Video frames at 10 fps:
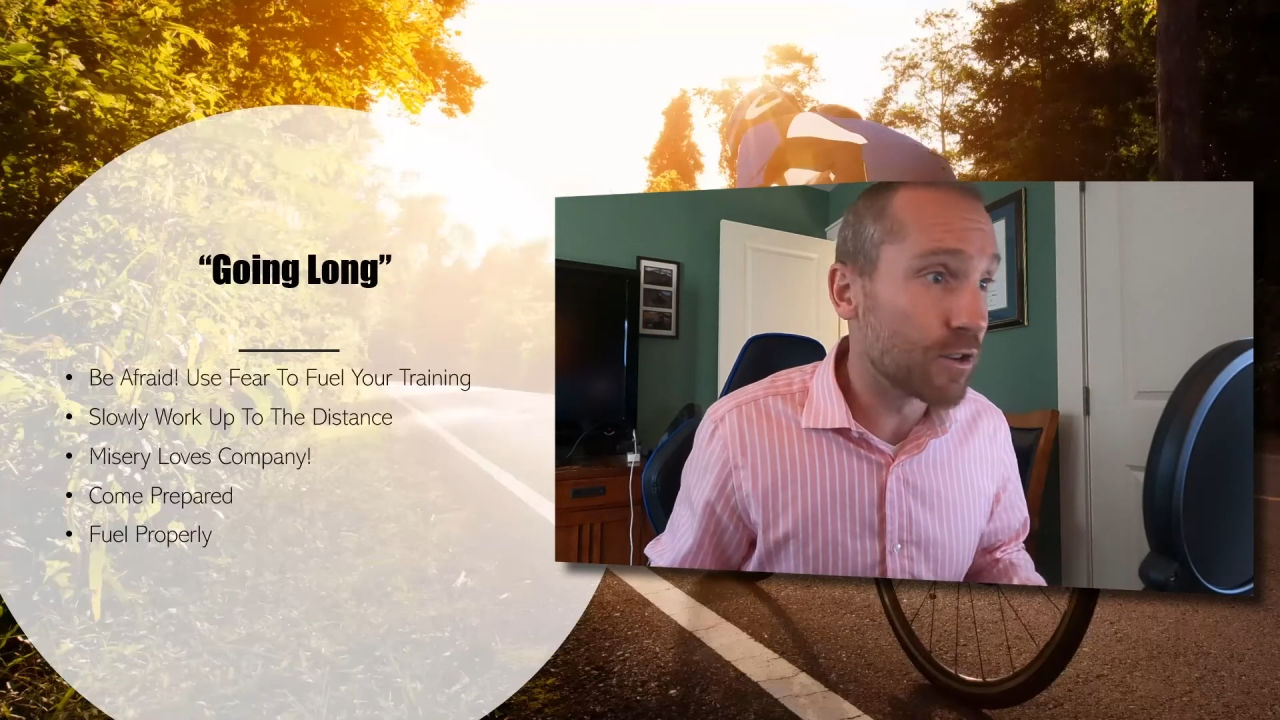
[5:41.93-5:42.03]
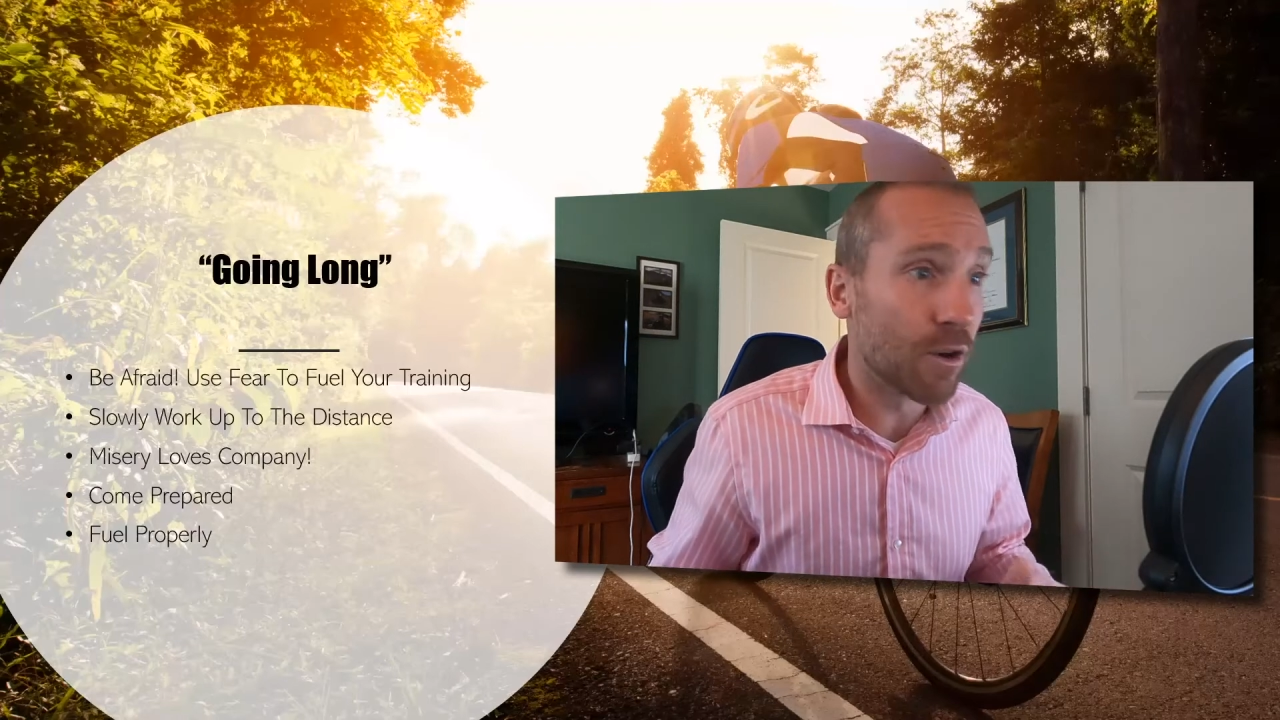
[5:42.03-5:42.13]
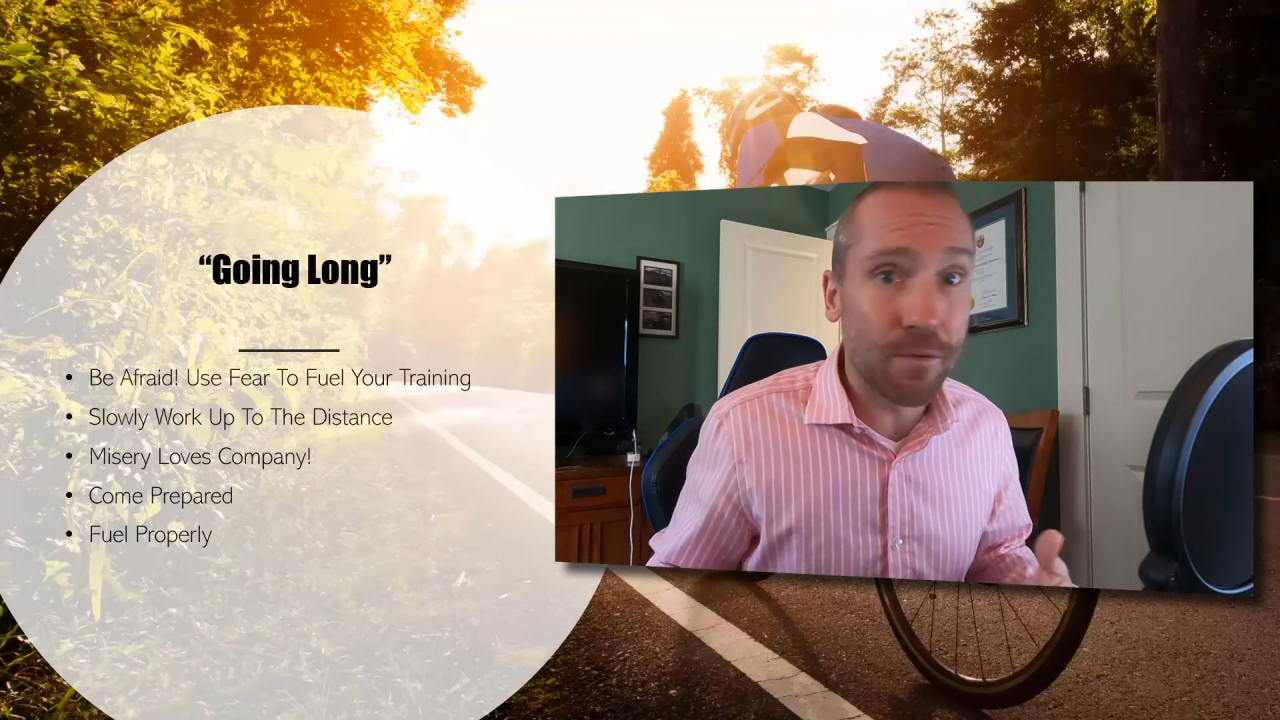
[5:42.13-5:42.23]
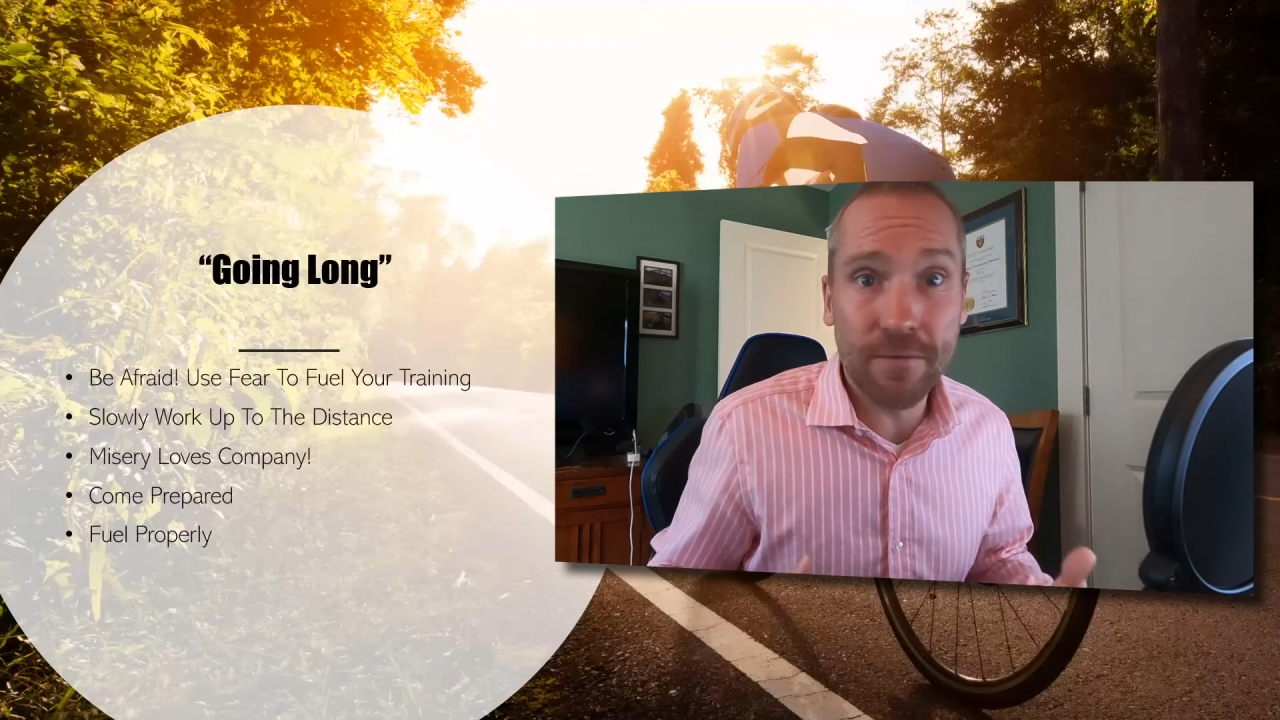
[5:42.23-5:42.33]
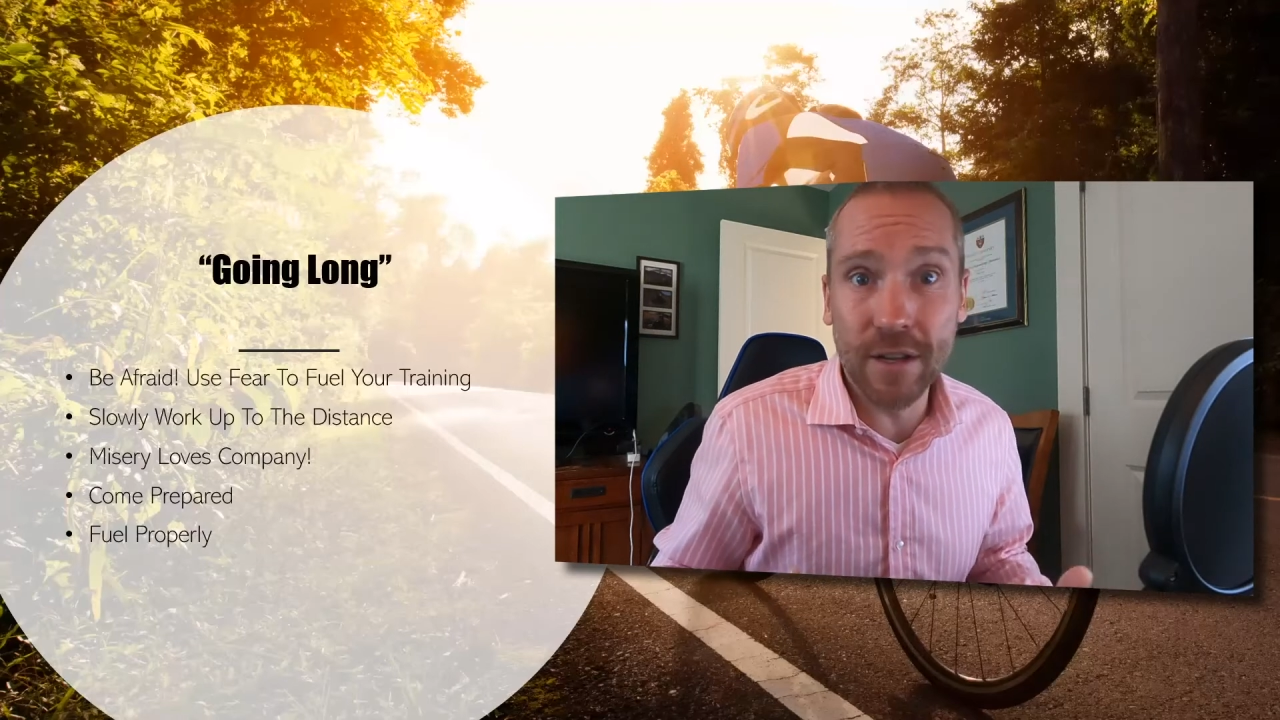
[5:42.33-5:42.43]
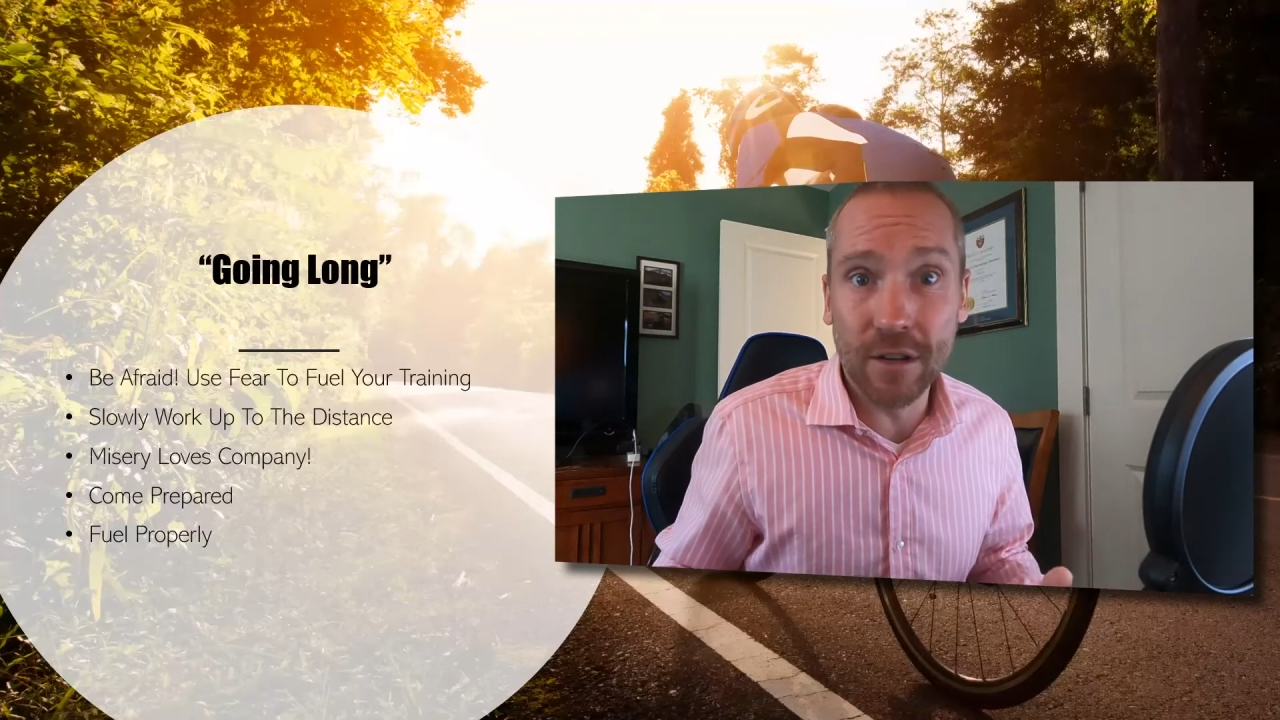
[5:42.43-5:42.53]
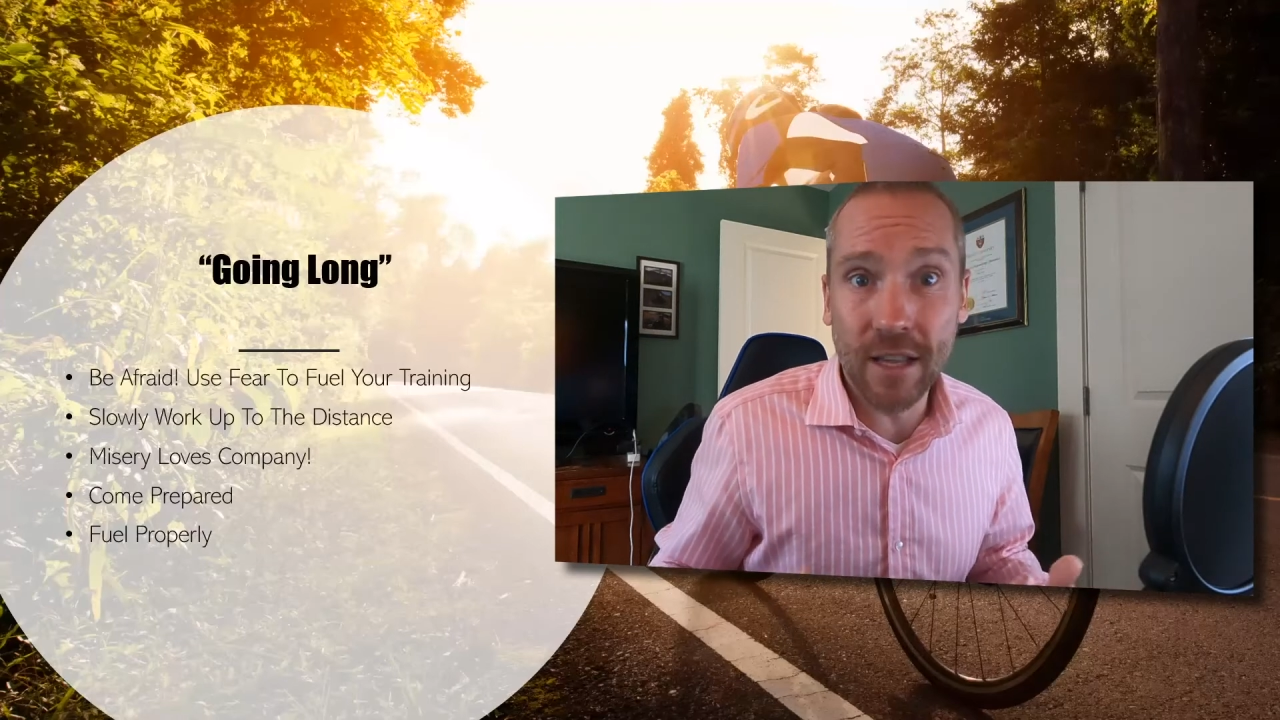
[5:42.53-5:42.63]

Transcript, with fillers: don't feel